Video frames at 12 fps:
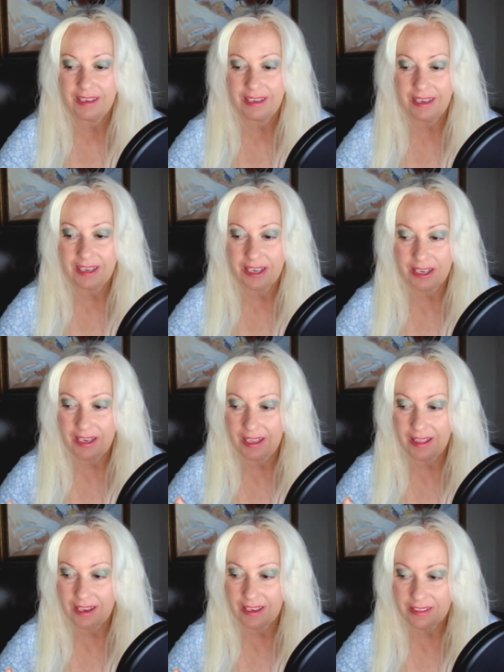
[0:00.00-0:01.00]

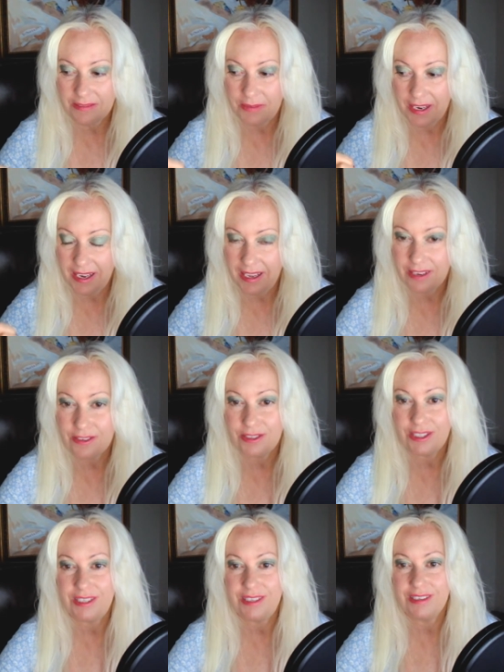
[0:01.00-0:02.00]
my
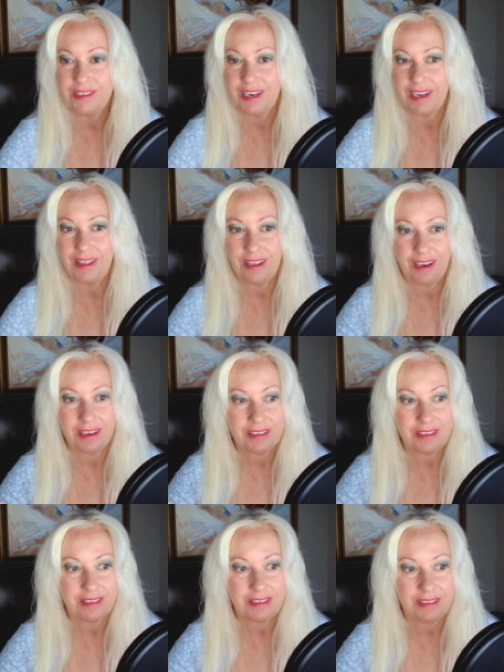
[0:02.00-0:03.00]
energy. I
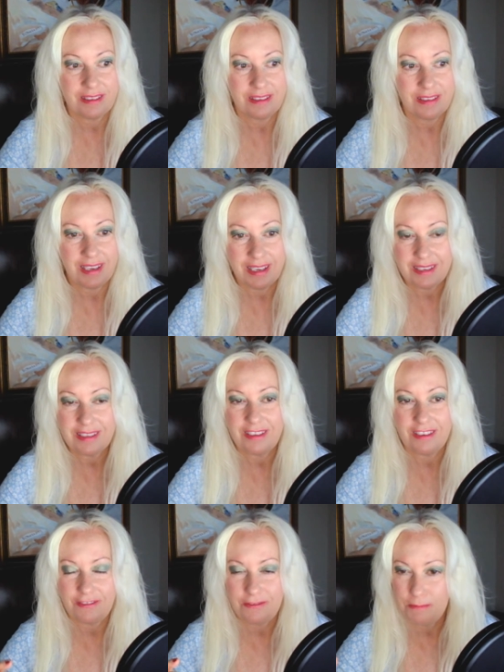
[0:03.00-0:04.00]
lost kind of
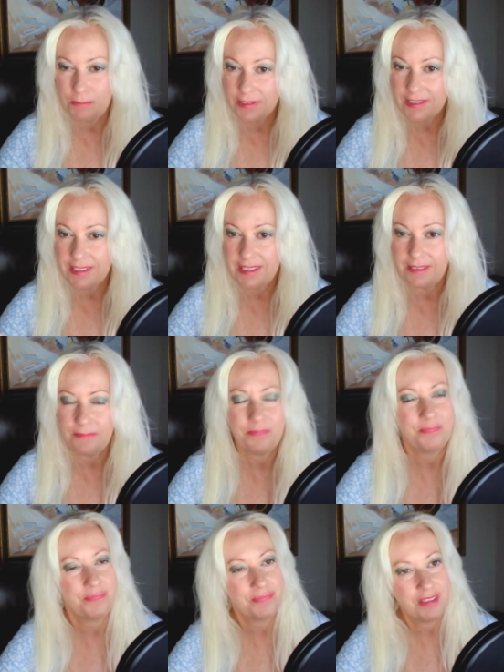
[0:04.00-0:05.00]
the ability
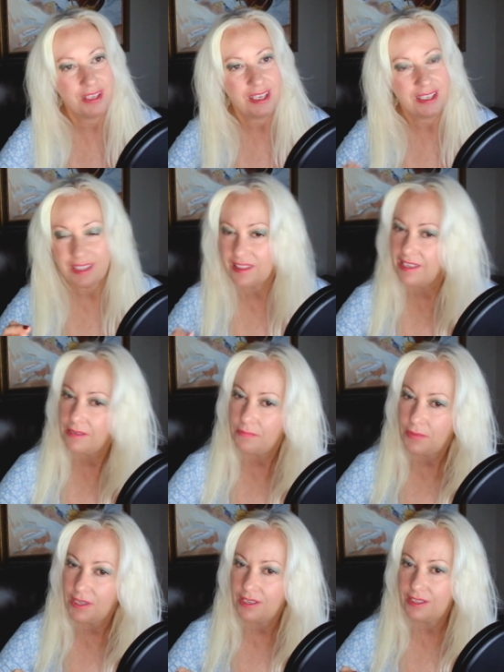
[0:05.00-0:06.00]
to think
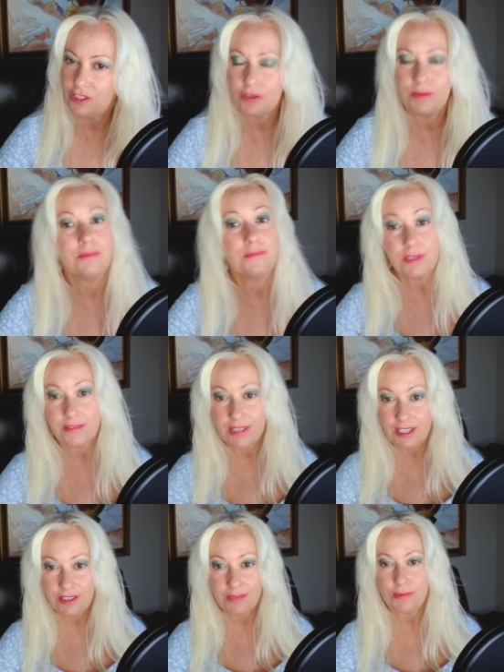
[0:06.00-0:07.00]
big, dream, and believe
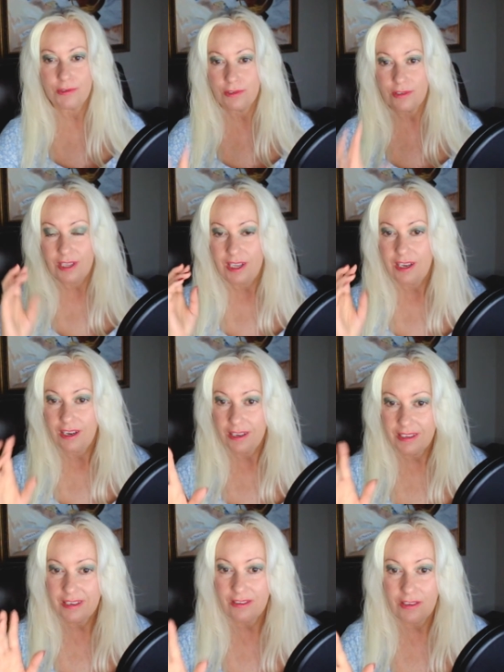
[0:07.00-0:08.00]
that you can pull,
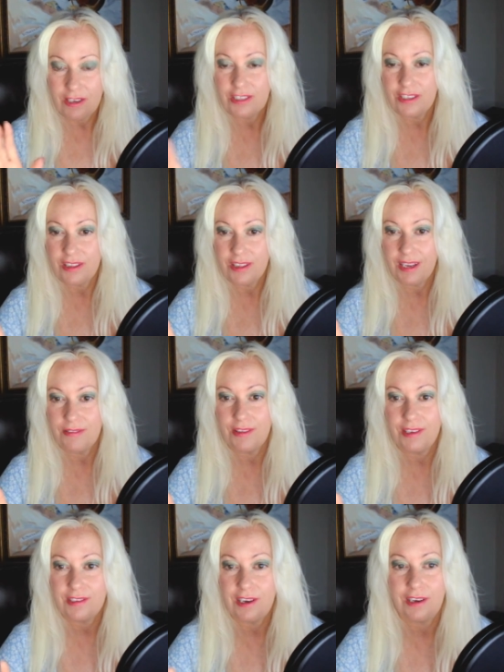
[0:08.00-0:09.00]
larger than life
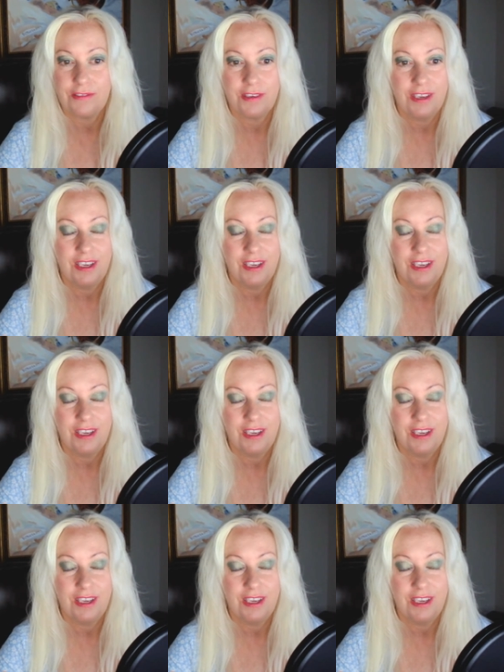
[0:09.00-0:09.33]
things off.